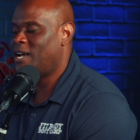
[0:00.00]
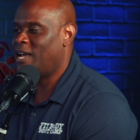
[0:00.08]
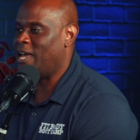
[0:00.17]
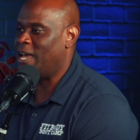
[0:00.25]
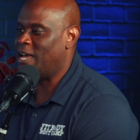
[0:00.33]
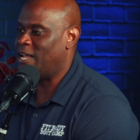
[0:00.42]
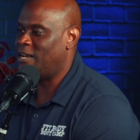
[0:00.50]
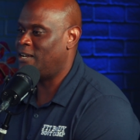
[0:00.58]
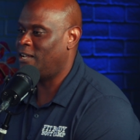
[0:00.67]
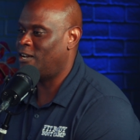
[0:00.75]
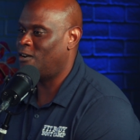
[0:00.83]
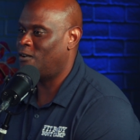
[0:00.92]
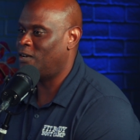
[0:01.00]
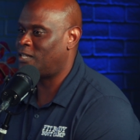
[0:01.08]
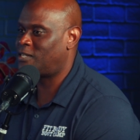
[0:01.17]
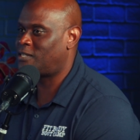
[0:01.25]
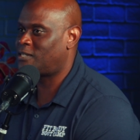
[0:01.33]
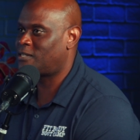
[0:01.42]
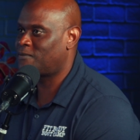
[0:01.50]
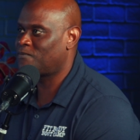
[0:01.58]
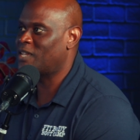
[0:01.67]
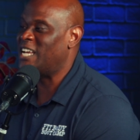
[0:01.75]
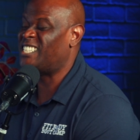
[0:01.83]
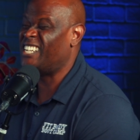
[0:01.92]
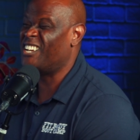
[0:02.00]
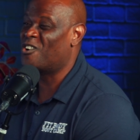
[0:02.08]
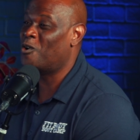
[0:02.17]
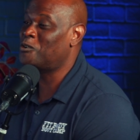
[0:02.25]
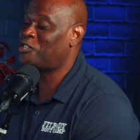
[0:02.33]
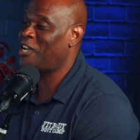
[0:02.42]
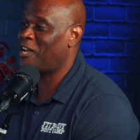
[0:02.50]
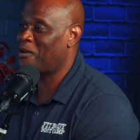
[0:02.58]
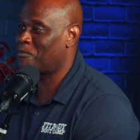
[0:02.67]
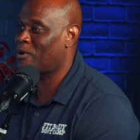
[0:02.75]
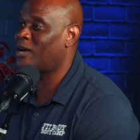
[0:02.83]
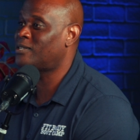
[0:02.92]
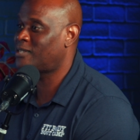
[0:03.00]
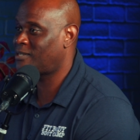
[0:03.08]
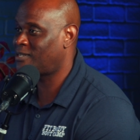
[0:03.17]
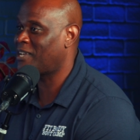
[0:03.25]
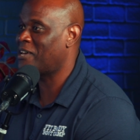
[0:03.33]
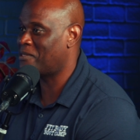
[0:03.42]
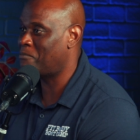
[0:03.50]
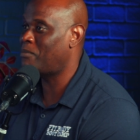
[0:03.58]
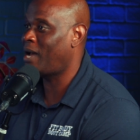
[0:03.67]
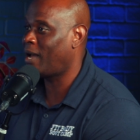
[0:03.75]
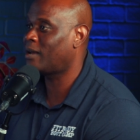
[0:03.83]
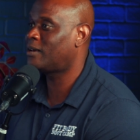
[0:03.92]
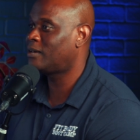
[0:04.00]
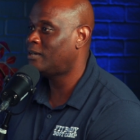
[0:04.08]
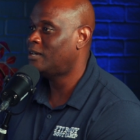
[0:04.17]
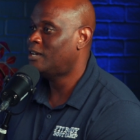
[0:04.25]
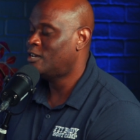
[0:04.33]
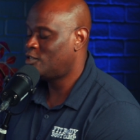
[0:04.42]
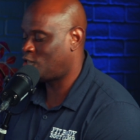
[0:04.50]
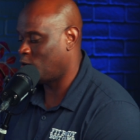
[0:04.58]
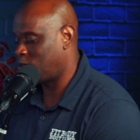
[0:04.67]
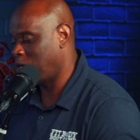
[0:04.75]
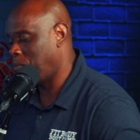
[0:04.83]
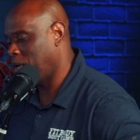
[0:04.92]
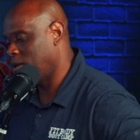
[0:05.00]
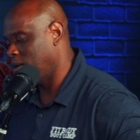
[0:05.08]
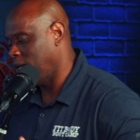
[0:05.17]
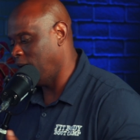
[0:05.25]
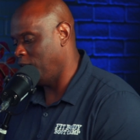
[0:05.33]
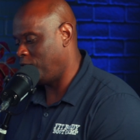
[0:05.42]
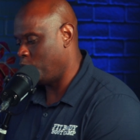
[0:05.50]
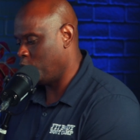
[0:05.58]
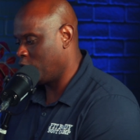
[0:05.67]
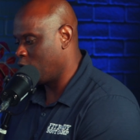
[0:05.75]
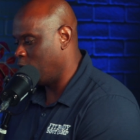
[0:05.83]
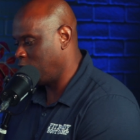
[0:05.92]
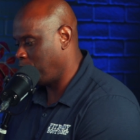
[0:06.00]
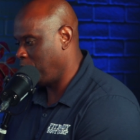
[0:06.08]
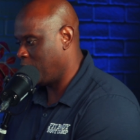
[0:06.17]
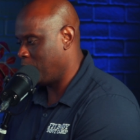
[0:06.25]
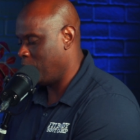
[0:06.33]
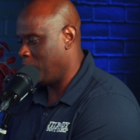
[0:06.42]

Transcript: and you know it's it's a negotiating process to get them back. Oh, nice. So typically, if we're going to pick them